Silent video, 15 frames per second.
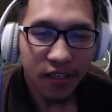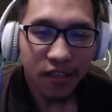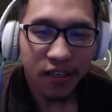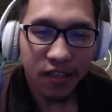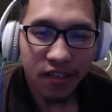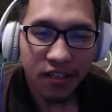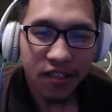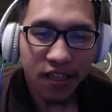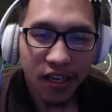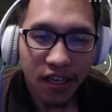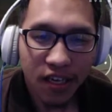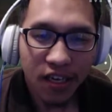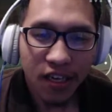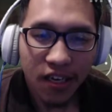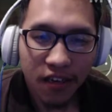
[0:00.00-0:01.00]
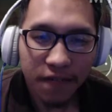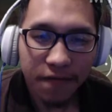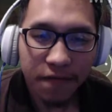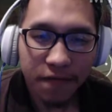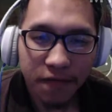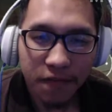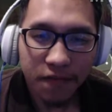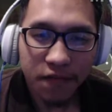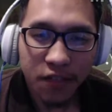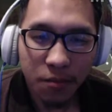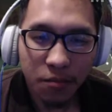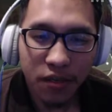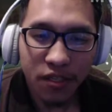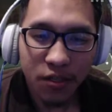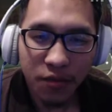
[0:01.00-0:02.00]
Because for
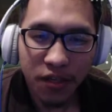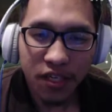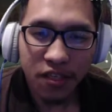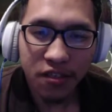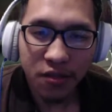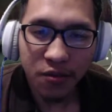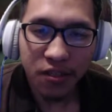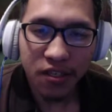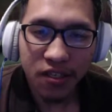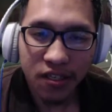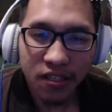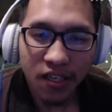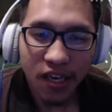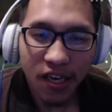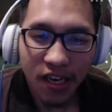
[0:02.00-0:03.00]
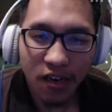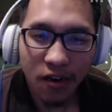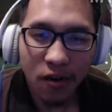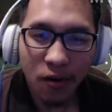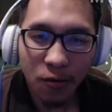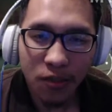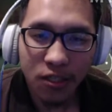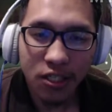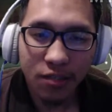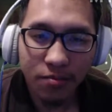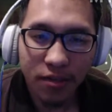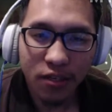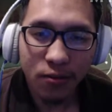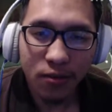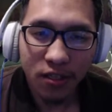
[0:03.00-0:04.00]
some reason when I do this, only
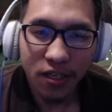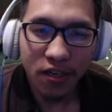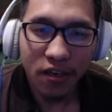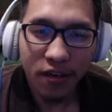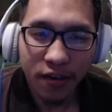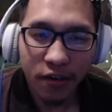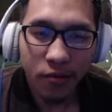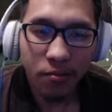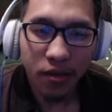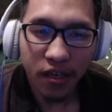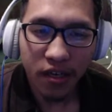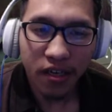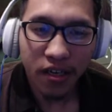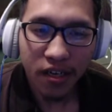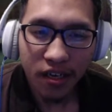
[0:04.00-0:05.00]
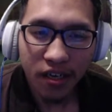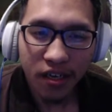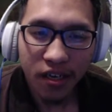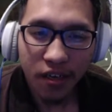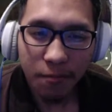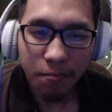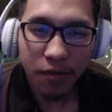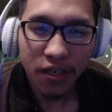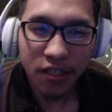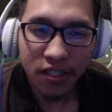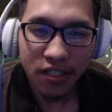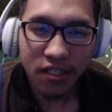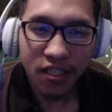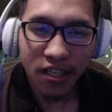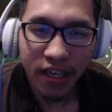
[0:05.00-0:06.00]
specials can hurt me
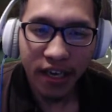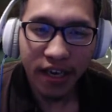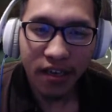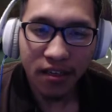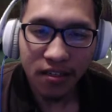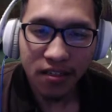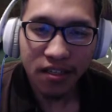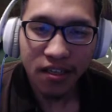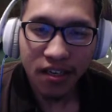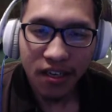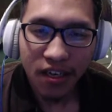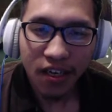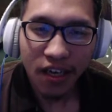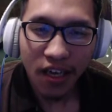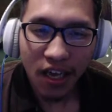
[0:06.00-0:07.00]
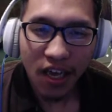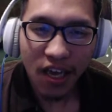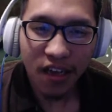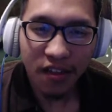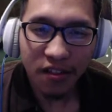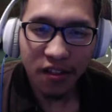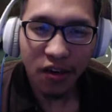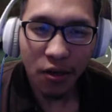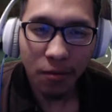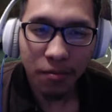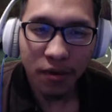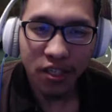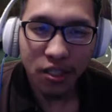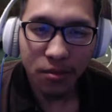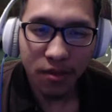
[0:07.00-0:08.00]
punches can't. Uh, they're all
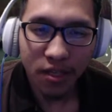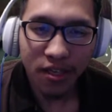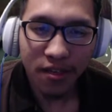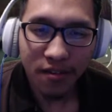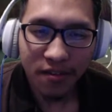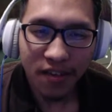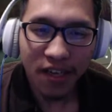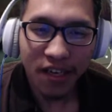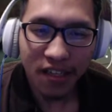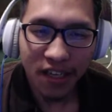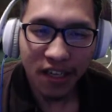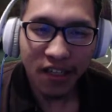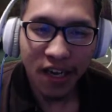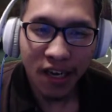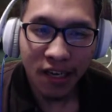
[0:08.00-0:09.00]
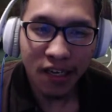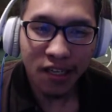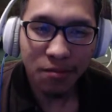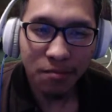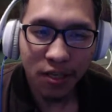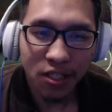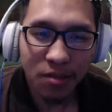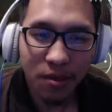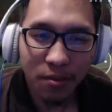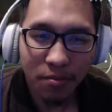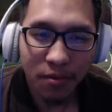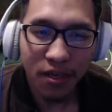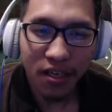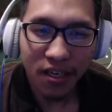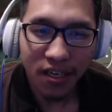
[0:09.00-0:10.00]
punching me. Like like that guy's punching me,
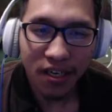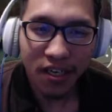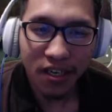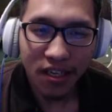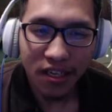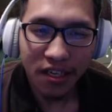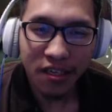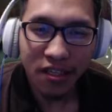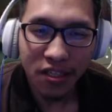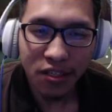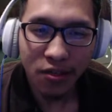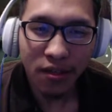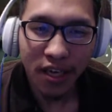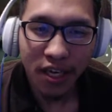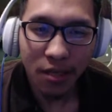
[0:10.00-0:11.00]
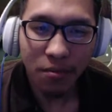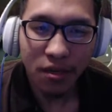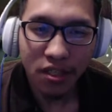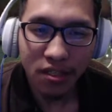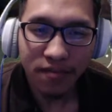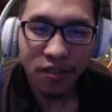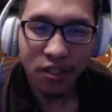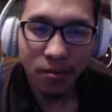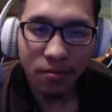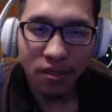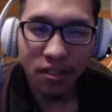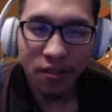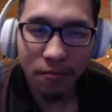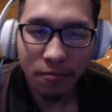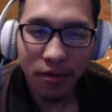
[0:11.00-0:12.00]
but it doesn't show the animation for some reason.